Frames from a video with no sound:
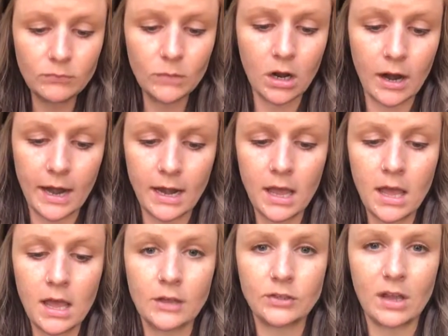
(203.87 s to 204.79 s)
All right,
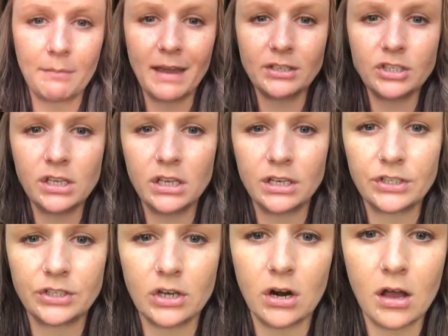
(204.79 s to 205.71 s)
so I'm actually going to
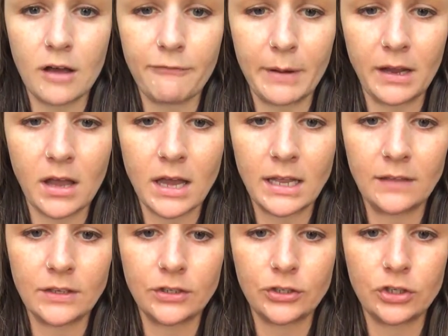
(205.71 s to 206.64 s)
start off by cutting
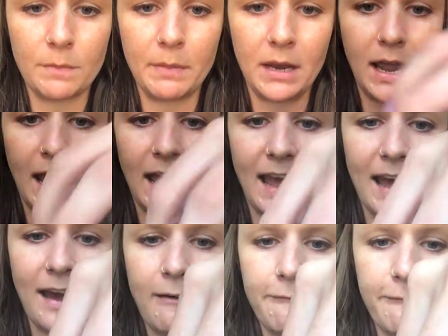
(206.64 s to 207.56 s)
this strip in
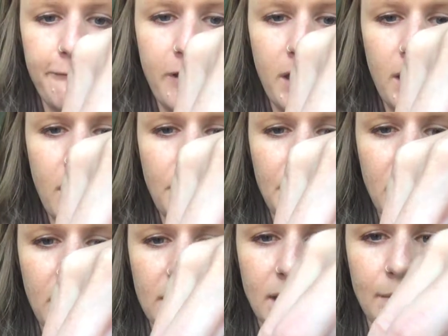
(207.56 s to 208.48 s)
half
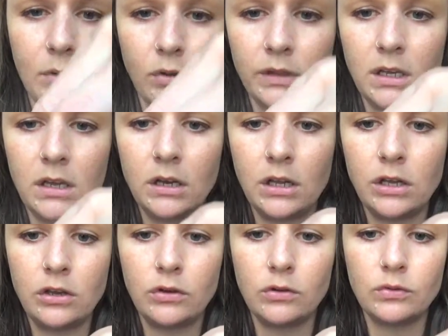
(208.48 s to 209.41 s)
because I'm only going to
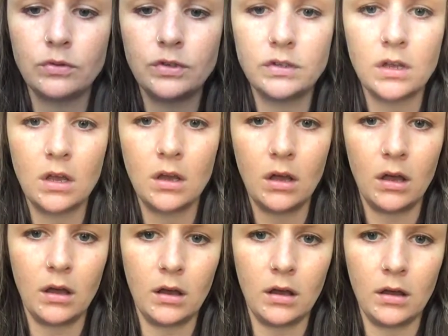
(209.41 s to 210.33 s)
use
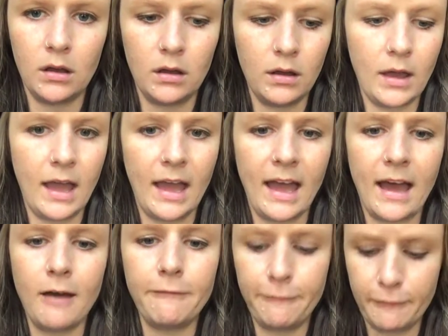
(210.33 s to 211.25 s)

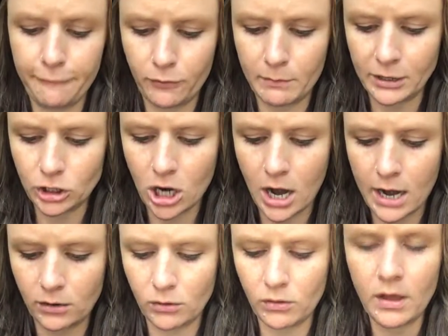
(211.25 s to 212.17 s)
half for my
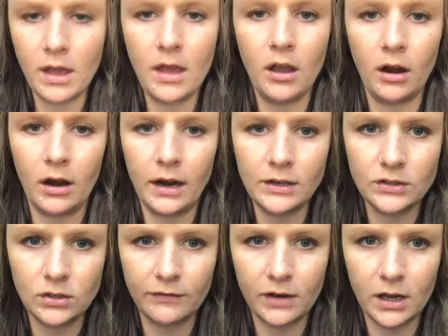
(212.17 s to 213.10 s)
triangle. All right,
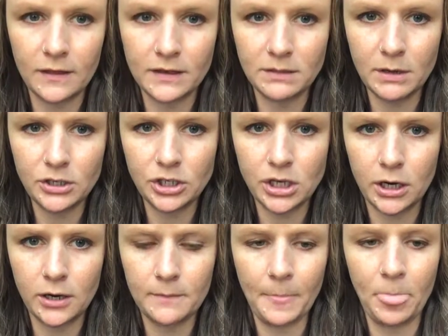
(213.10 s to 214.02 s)
so I've got this much here,